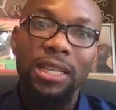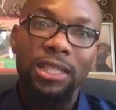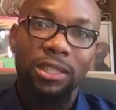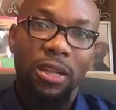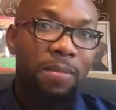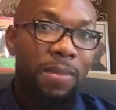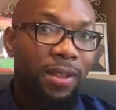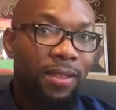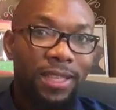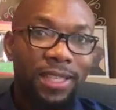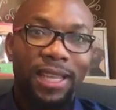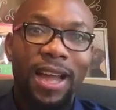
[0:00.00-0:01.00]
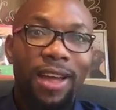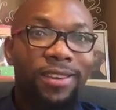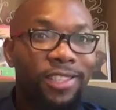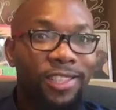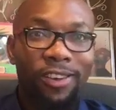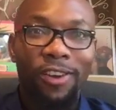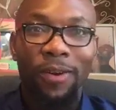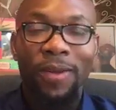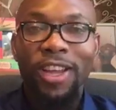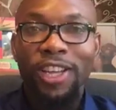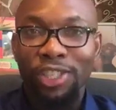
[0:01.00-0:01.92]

listen up, man, this guy or this girl,